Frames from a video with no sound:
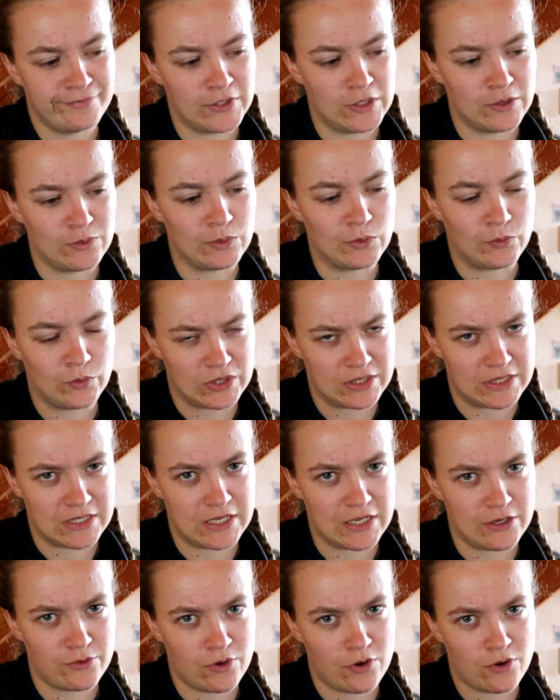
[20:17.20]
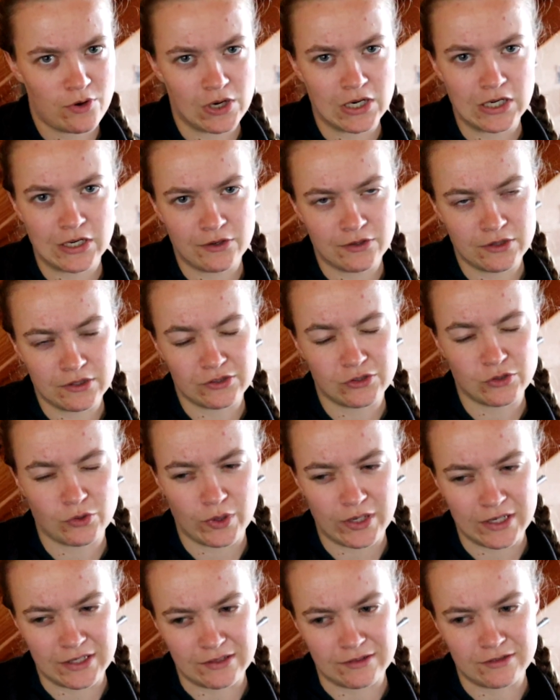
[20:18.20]
Ewan was the hero earlier in the
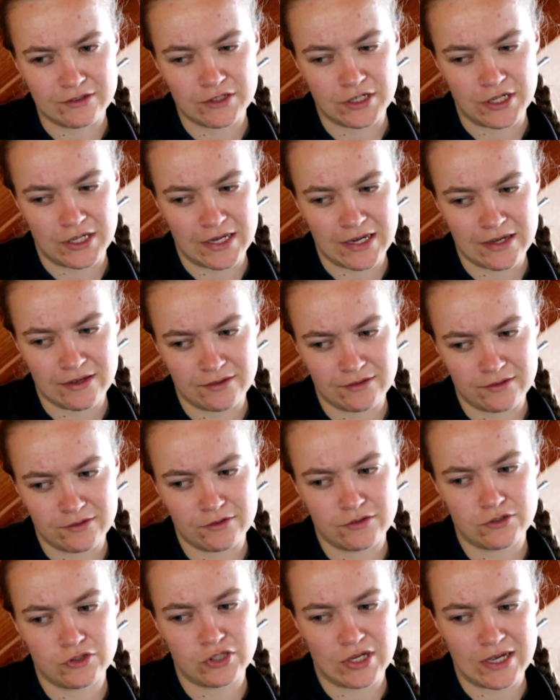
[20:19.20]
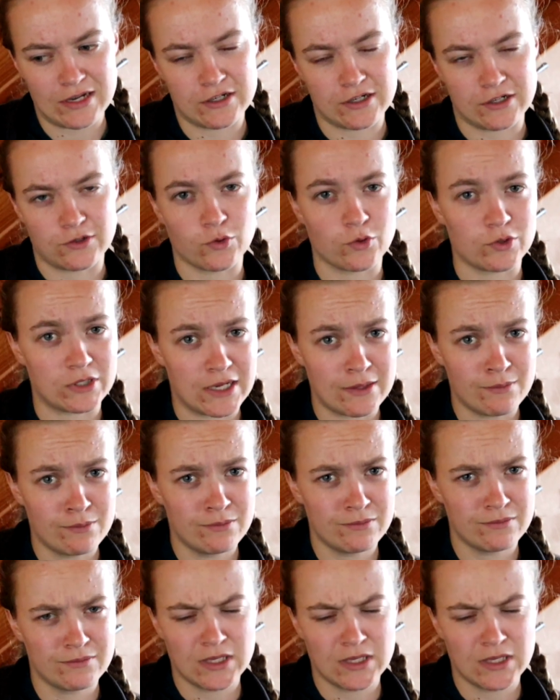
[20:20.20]
story and Sage had taught him.